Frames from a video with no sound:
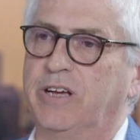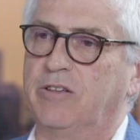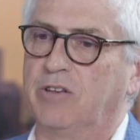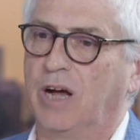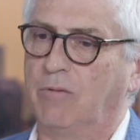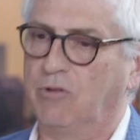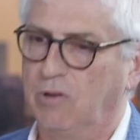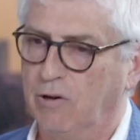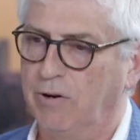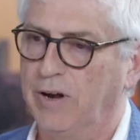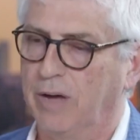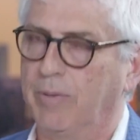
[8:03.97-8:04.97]
as I was
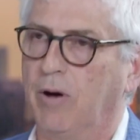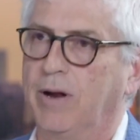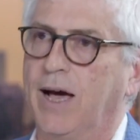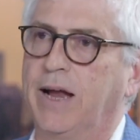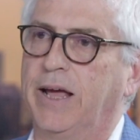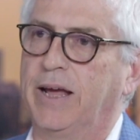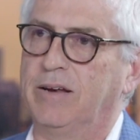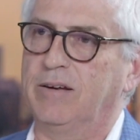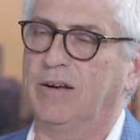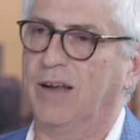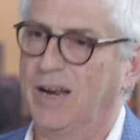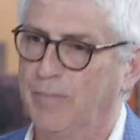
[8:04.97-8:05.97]
learning about Hut 8
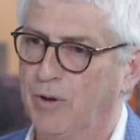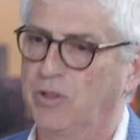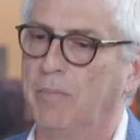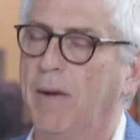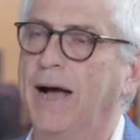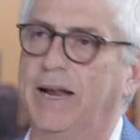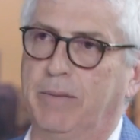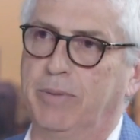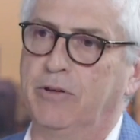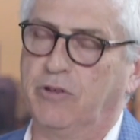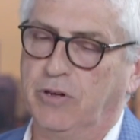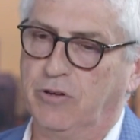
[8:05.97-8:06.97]
and about the mining
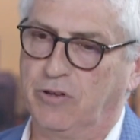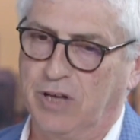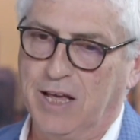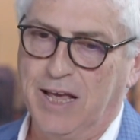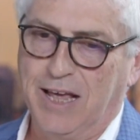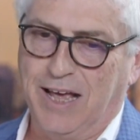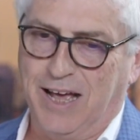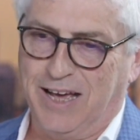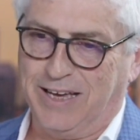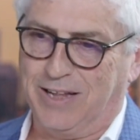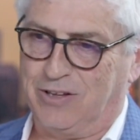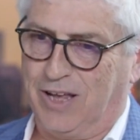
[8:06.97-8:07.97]
business.
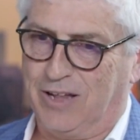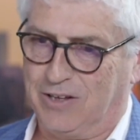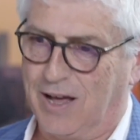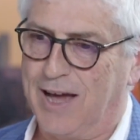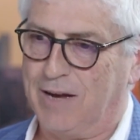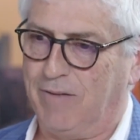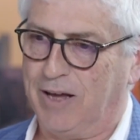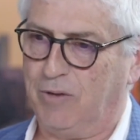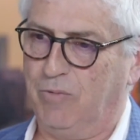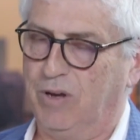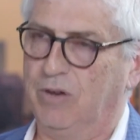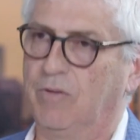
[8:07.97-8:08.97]
It's kind of like
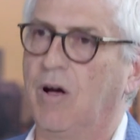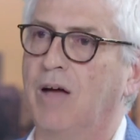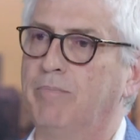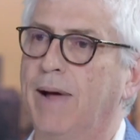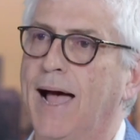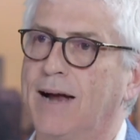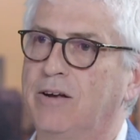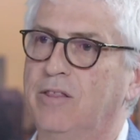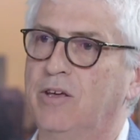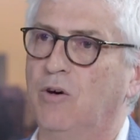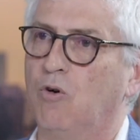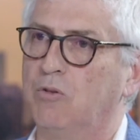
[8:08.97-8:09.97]
you've gone back to
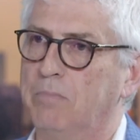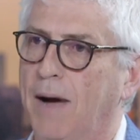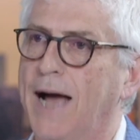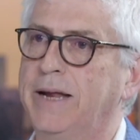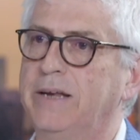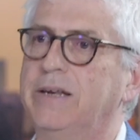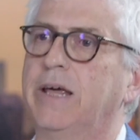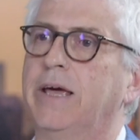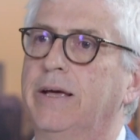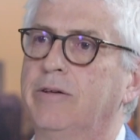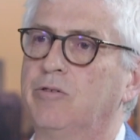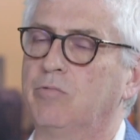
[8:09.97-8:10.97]
the old mining
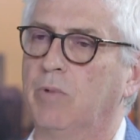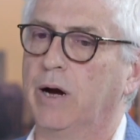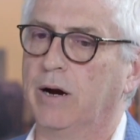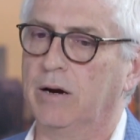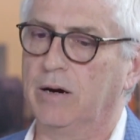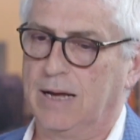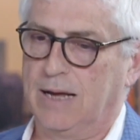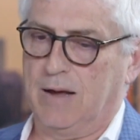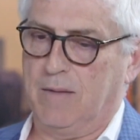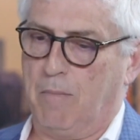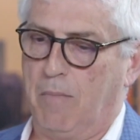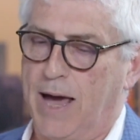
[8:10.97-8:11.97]
days where
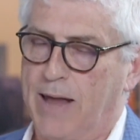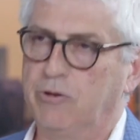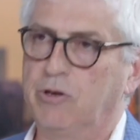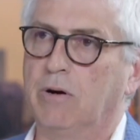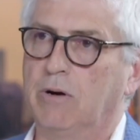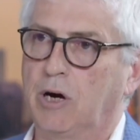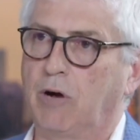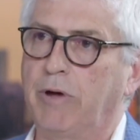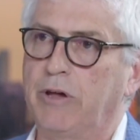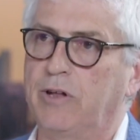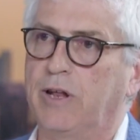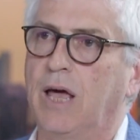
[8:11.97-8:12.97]
miners are
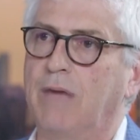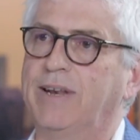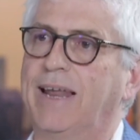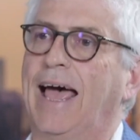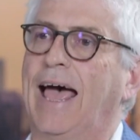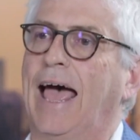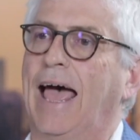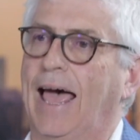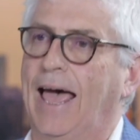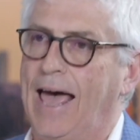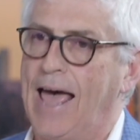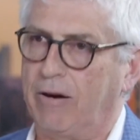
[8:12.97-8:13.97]
increasingly having to
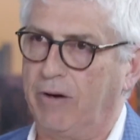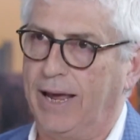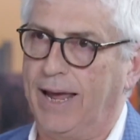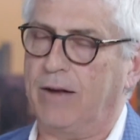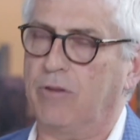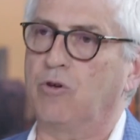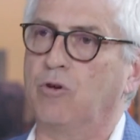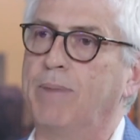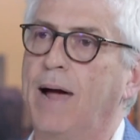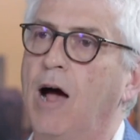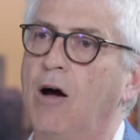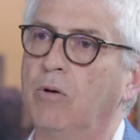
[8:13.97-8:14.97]
aggregate their
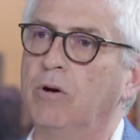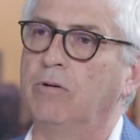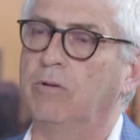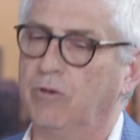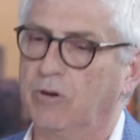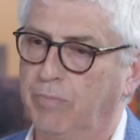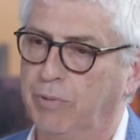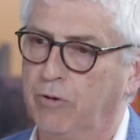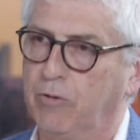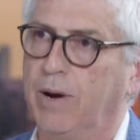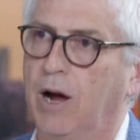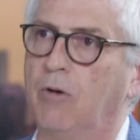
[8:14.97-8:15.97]
power, their
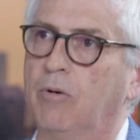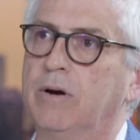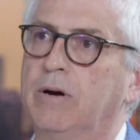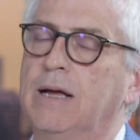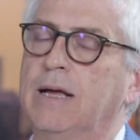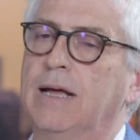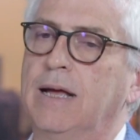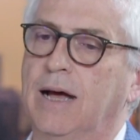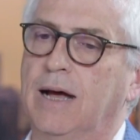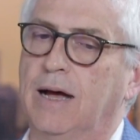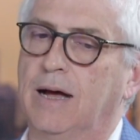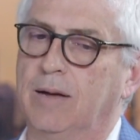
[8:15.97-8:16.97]
computer power,
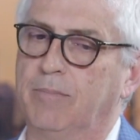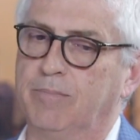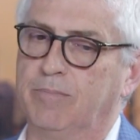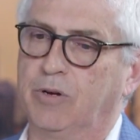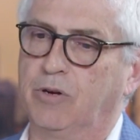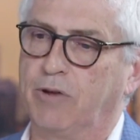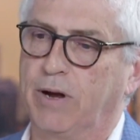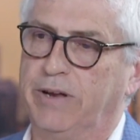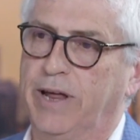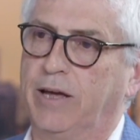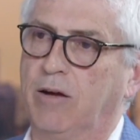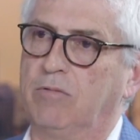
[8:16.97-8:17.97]
to try
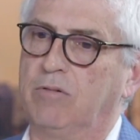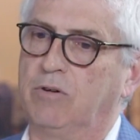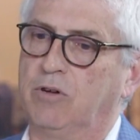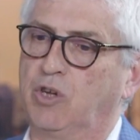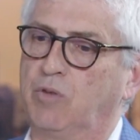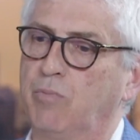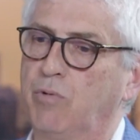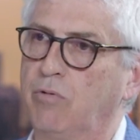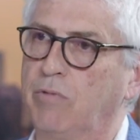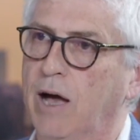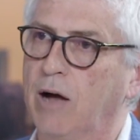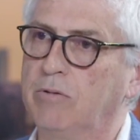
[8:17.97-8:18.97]
to
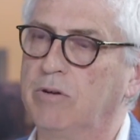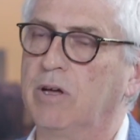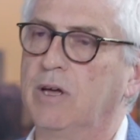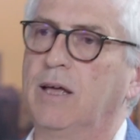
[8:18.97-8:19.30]
smooth out